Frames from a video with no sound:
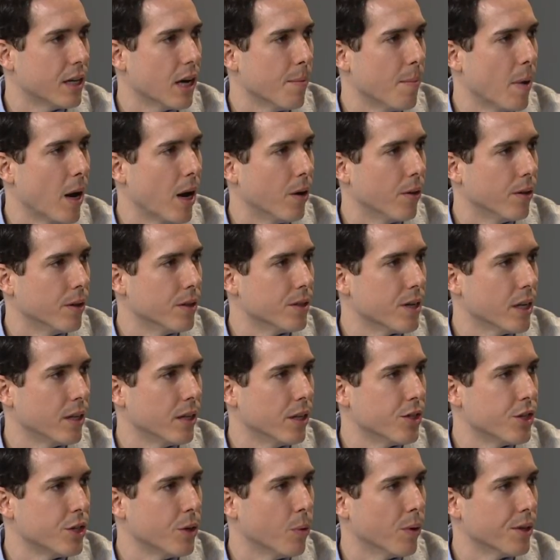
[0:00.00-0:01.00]
come out and say
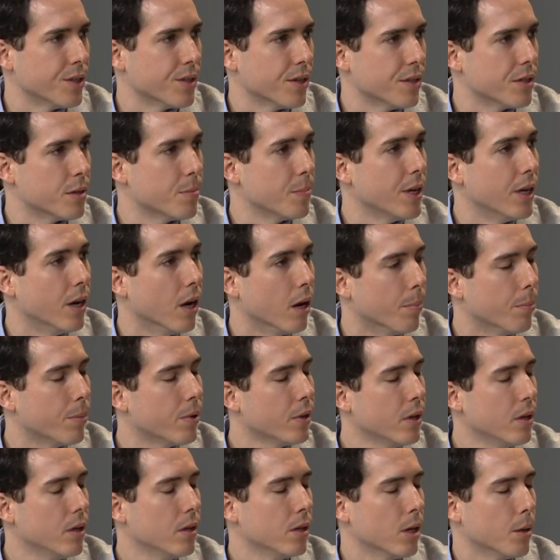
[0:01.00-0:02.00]
that she wants to speed
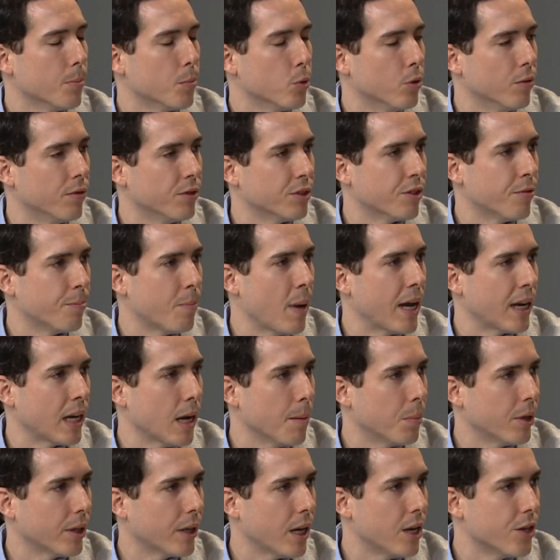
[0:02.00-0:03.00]
up approvals of bank
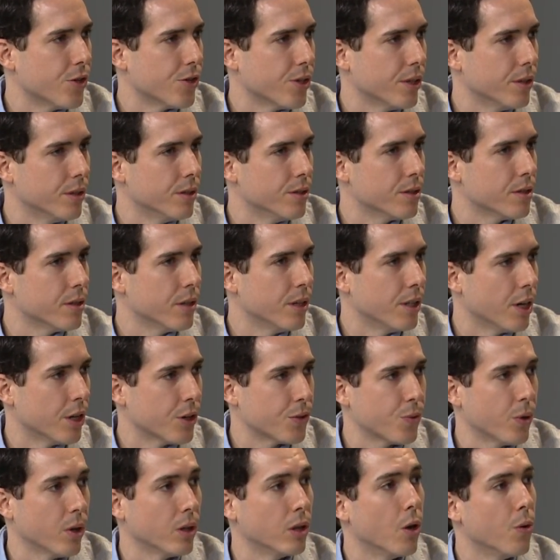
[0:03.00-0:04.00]
applications,
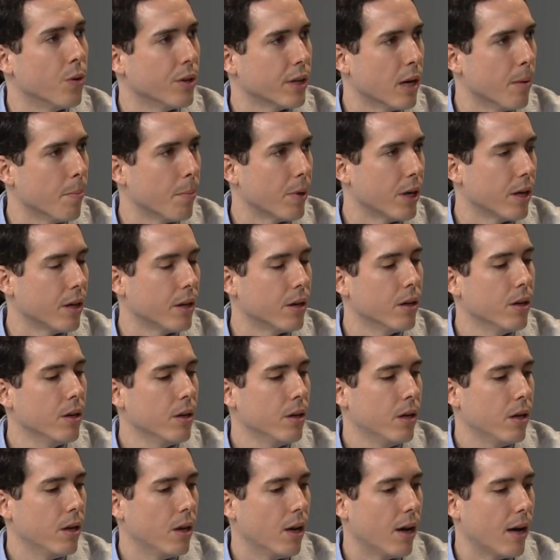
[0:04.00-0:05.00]
industrial loan company uh,